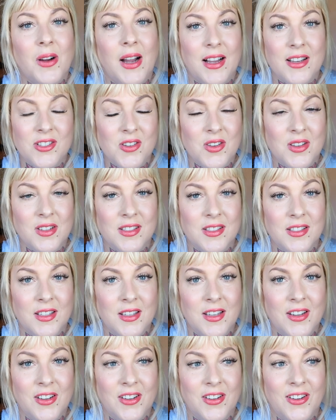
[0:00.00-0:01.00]
As you can
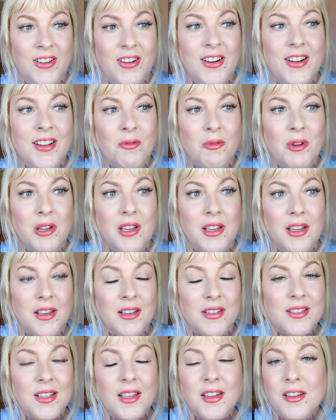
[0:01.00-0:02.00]
see here,
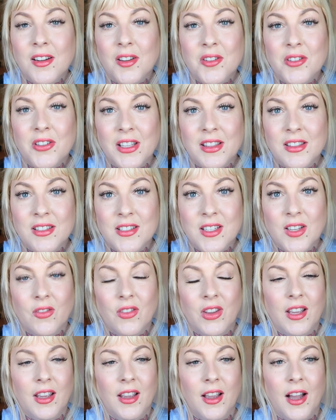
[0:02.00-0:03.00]
we set it underneath the
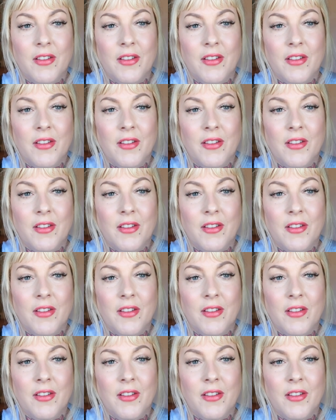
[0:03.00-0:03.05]
TV.